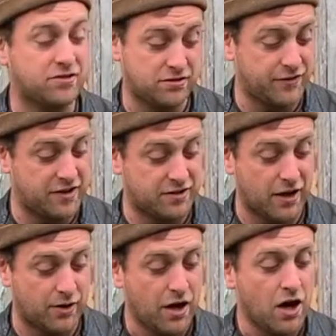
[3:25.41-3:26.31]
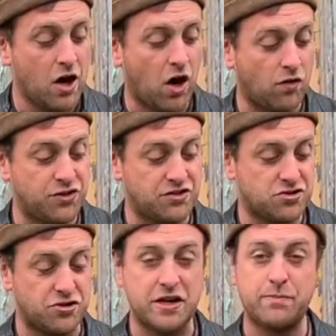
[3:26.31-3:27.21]
of years ago, of this
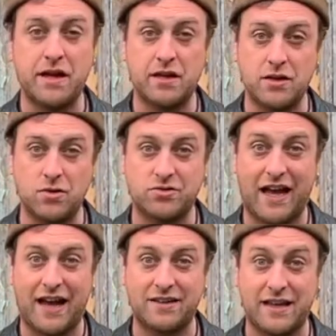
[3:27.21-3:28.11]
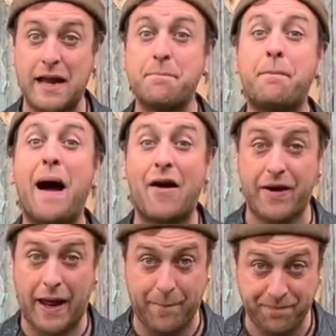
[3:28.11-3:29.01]
tree being used as a
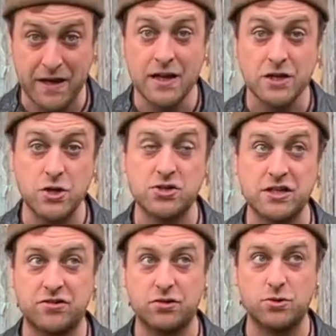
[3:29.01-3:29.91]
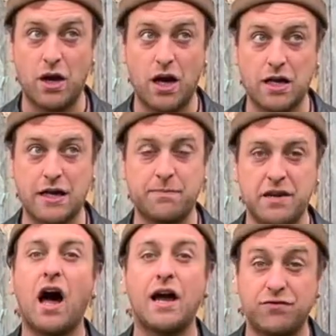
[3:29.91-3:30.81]
barrier, usually to keep
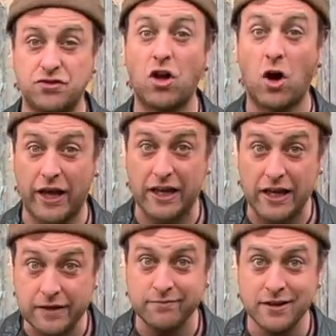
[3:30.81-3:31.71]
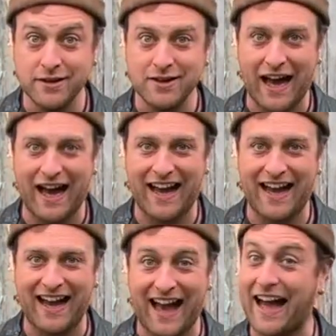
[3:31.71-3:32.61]
livestock in
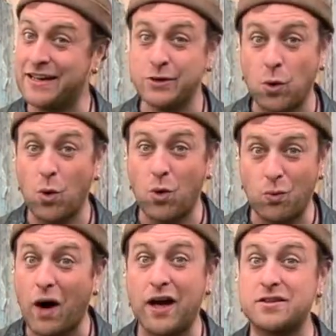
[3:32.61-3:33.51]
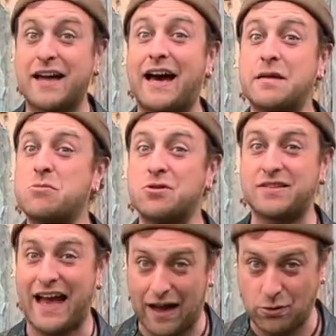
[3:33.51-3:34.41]
and or wild animals
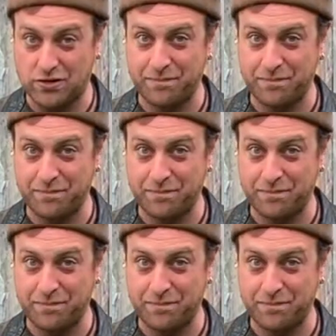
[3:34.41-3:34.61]
out.